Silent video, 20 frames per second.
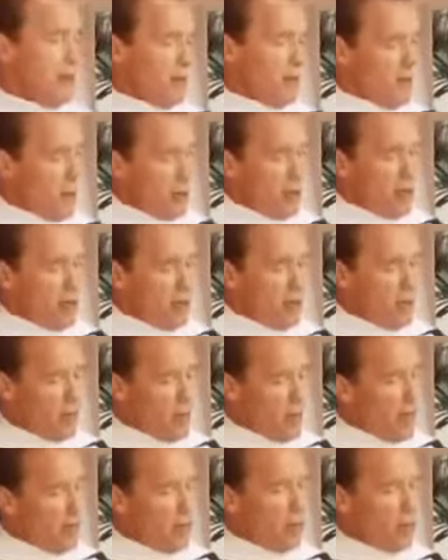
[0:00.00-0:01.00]
Well, you know,
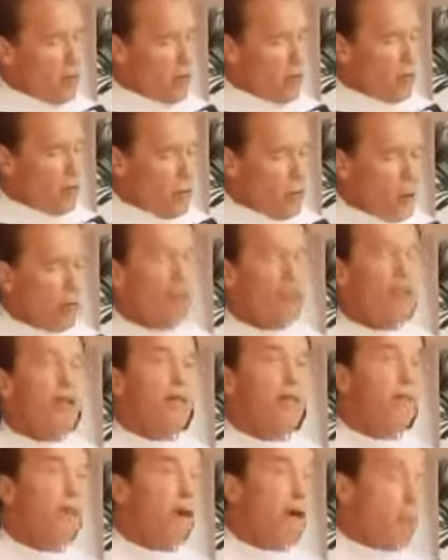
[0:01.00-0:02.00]
I don't want to burst her
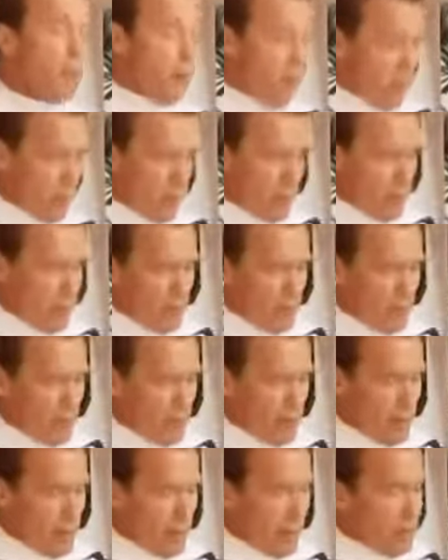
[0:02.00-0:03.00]
bubble,
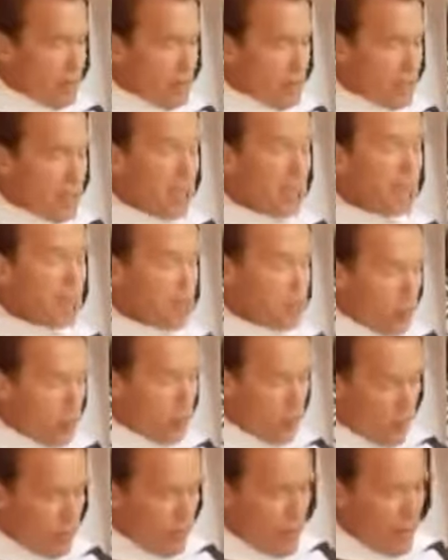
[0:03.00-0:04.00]
but the same is
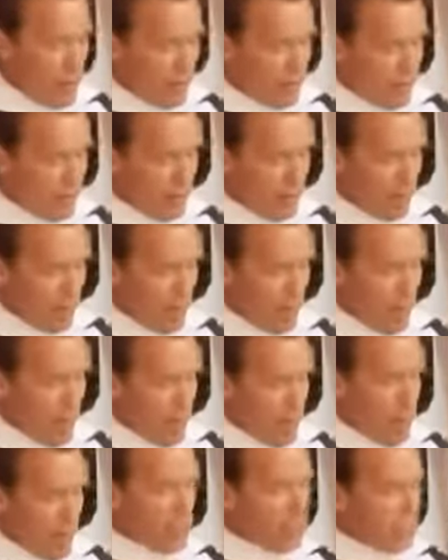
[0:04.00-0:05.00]
true with men.
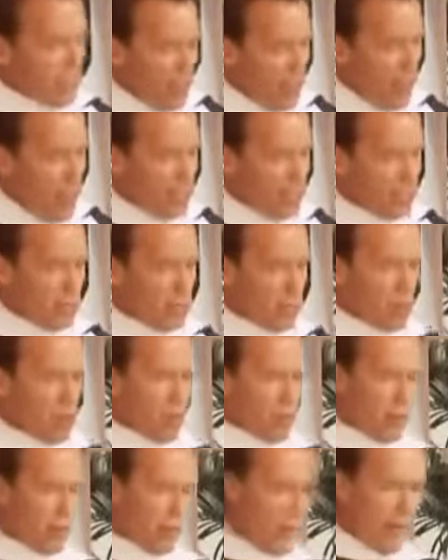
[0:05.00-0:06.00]
It is impossible
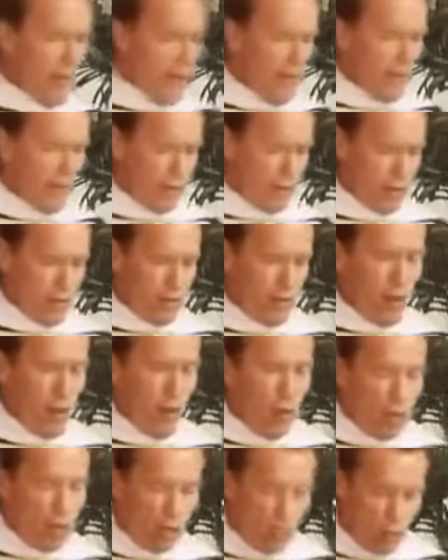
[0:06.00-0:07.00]
to be a maverick
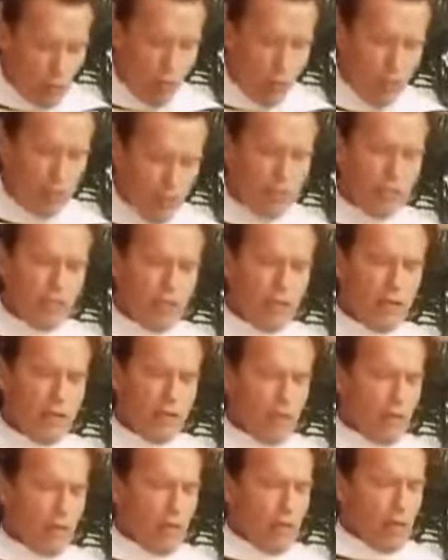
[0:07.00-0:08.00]
or a true original
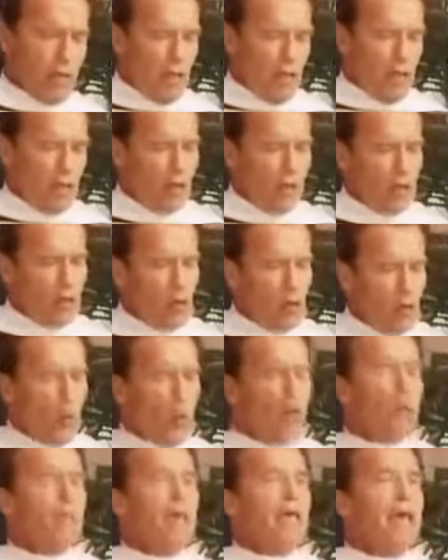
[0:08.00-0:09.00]
if you're too
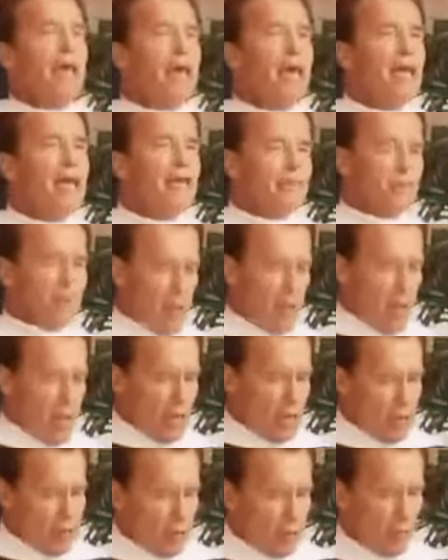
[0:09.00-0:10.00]
well-behaved
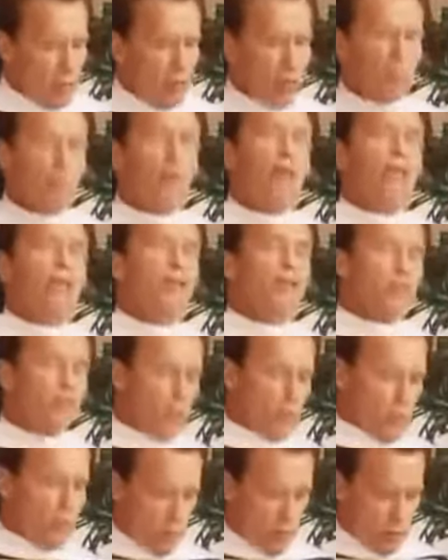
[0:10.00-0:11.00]
and don't want to break the
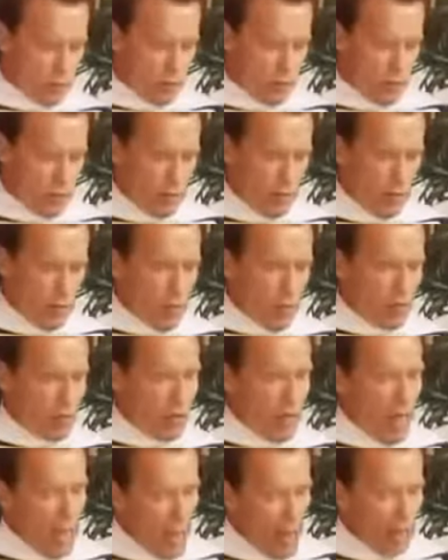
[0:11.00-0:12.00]
rules.
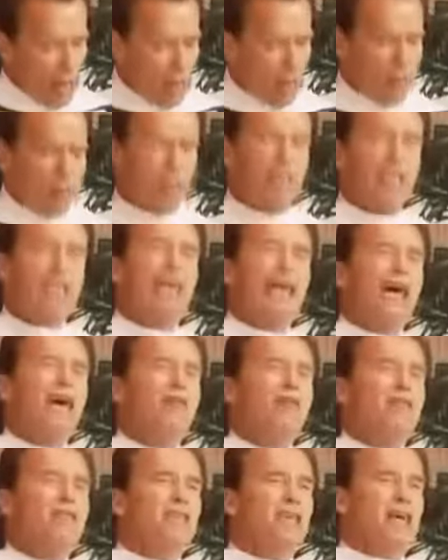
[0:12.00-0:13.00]
You have to think
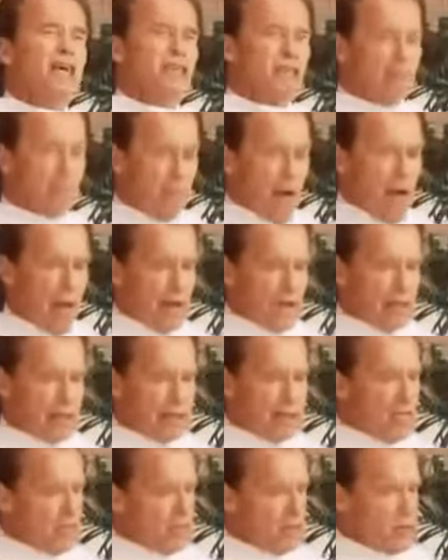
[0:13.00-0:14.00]
outside the
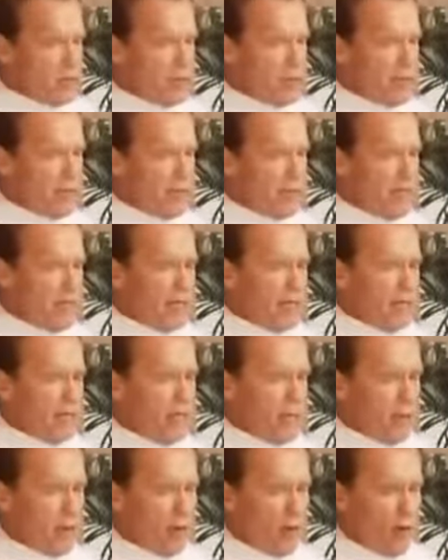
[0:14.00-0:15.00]
box. That's what I believe.
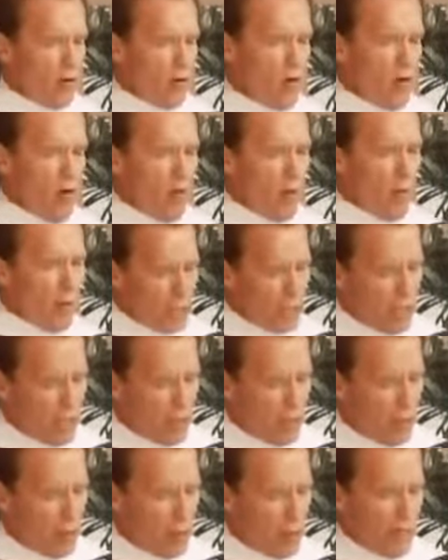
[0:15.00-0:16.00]
After all, what is
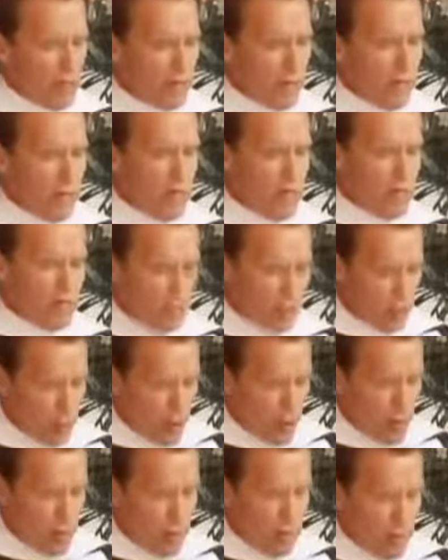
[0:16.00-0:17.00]
the point of being on this
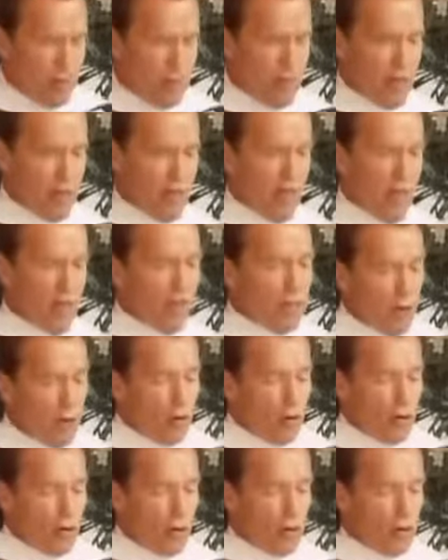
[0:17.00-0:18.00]
earth if
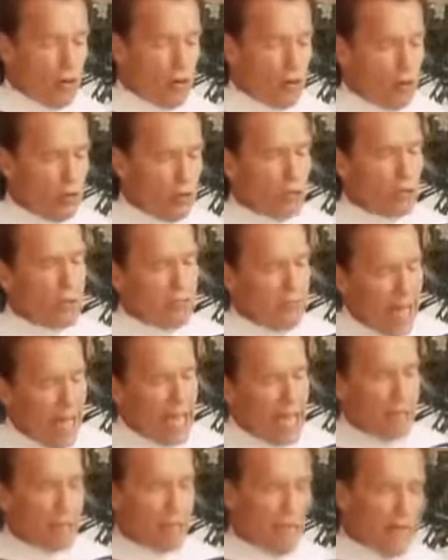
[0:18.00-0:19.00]
all you want to do is be
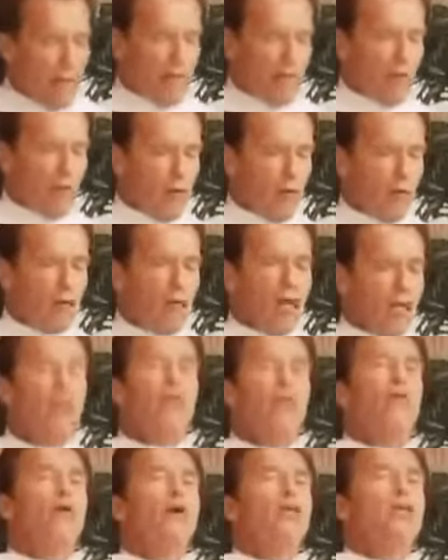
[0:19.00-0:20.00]
liked by everyone and
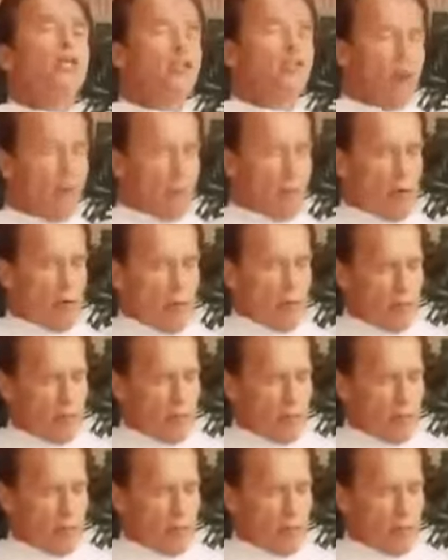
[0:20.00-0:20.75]
avoid trouble?